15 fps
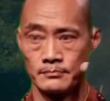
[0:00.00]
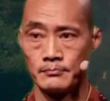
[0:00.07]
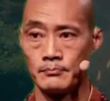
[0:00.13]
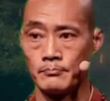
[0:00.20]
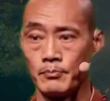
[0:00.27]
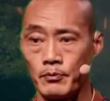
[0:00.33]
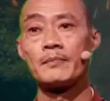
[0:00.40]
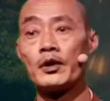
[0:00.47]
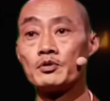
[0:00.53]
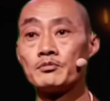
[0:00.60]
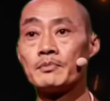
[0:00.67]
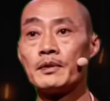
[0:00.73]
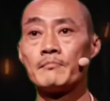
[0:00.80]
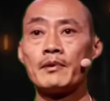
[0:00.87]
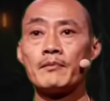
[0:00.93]
And most
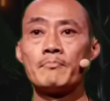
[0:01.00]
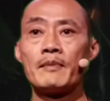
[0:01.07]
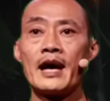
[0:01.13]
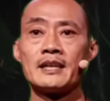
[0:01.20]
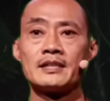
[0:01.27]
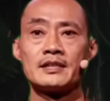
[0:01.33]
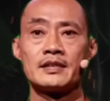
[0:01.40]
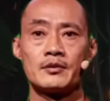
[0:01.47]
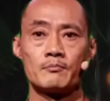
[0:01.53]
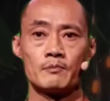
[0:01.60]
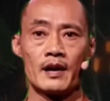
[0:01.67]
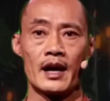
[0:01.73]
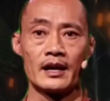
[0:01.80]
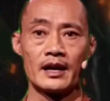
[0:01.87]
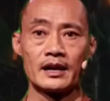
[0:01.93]
of all, never
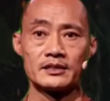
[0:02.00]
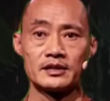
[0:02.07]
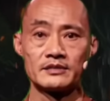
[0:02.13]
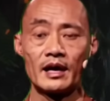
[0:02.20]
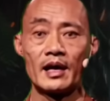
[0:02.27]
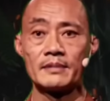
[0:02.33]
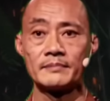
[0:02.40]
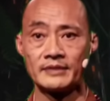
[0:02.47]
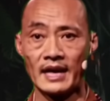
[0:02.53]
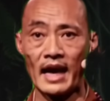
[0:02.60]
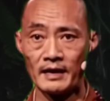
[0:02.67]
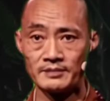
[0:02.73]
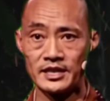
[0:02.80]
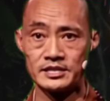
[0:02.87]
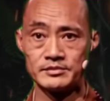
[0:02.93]
abandon yourself to be
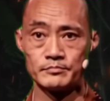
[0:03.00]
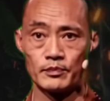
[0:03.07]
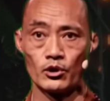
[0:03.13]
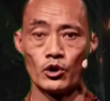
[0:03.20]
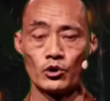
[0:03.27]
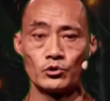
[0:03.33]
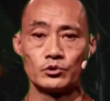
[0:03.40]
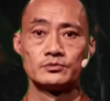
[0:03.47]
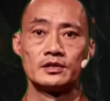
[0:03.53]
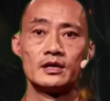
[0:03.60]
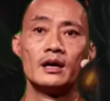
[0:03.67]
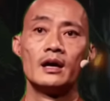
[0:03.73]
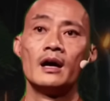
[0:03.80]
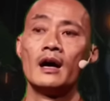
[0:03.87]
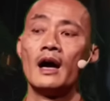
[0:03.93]
liked. Because the
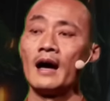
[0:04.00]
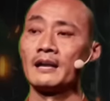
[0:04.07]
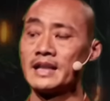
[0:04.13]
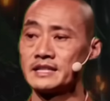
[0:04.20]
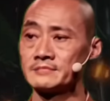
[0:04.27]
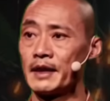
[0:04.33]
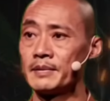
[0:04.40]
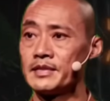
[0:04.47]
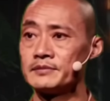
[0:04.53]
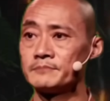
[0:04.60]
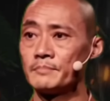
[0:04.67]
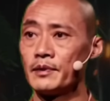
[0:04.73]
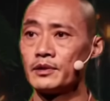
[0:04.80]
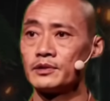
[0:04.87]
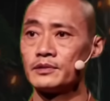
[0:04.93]
second you do,
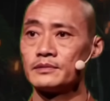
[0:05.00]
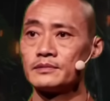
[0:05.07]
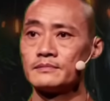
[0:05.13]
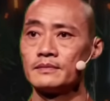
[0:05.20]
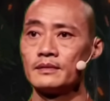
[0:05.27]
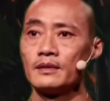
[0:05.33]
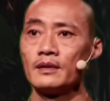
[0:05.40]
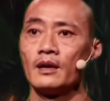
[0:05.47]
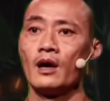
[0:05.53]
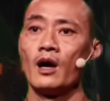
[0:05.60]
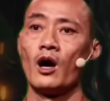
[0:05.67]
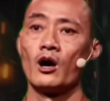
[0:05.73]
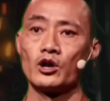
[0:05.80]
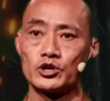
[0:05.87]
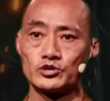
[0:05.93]
the people who like that
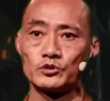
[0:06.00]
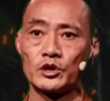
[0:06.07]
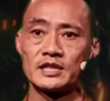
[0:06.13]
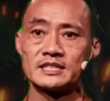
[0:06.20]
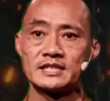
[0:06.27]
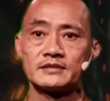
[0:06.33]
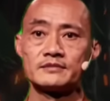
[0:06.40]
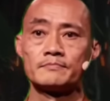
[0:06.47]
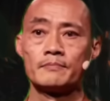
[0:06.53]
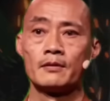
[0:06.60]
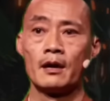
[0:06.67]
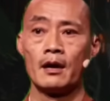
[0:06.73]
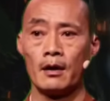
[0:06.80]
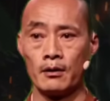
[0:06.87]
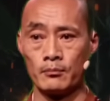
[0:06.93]
version of you were
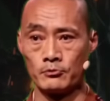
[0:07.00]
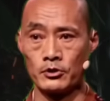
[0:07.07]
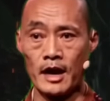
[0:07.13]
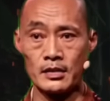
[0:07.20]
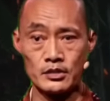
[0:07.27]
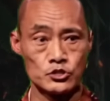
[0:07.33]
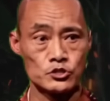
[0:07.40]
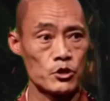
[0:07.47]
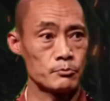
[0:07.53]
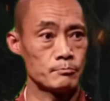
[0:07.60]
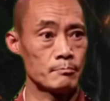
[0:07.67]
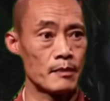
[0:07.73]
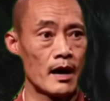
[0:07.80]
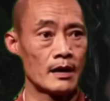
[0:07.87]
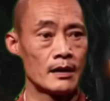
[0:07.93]
never for you in the
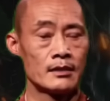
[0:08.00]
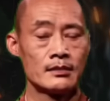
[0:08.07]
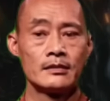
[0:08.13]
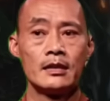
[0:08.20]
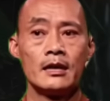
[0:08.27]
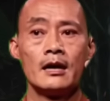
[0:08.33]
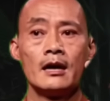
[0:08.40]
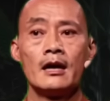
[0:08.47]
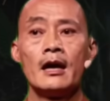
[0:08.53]
first place.